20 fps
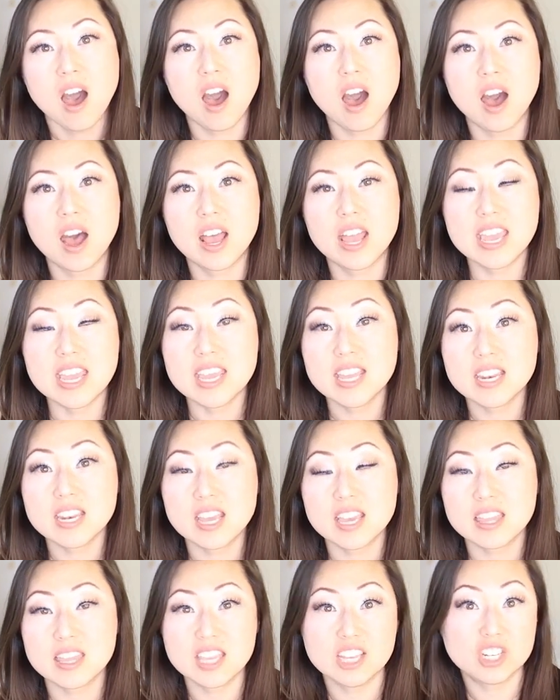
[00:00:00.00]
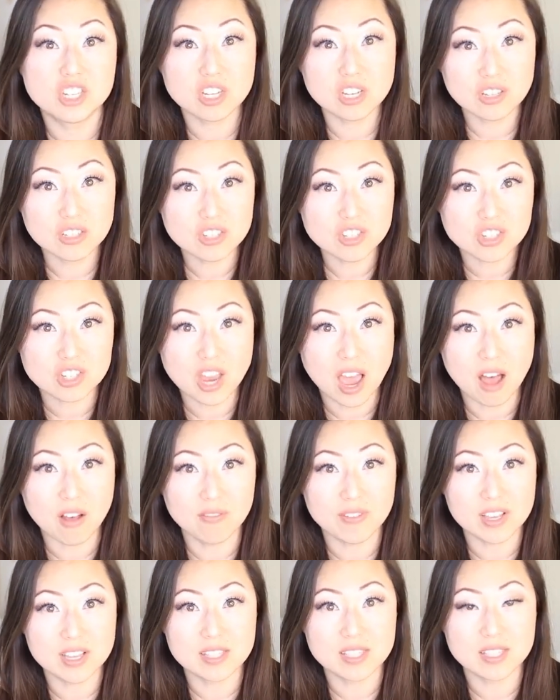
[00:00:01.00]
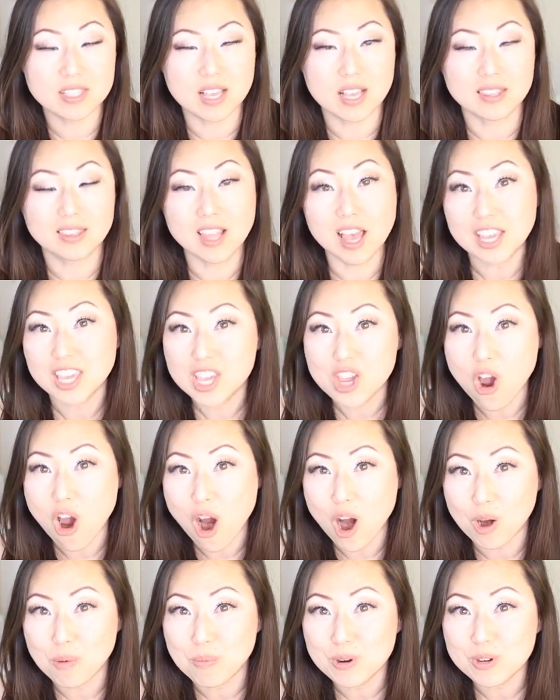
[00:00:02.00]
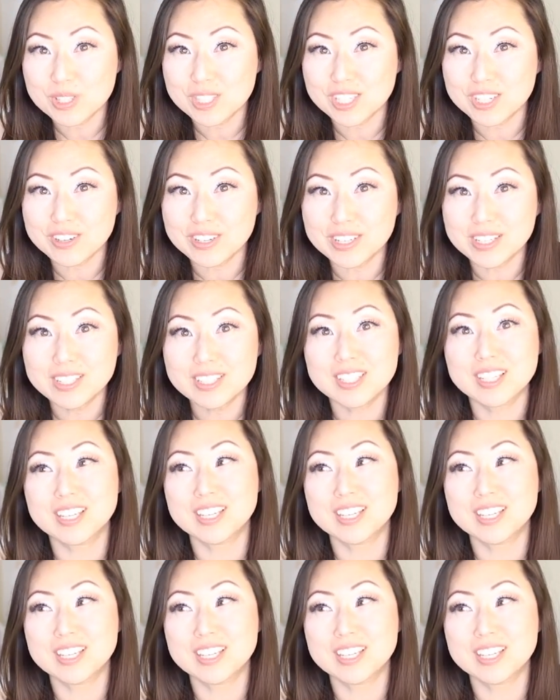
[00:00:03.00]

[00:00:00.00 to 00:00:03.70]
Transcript: In the Jill Shalvis Lucky Harbor series,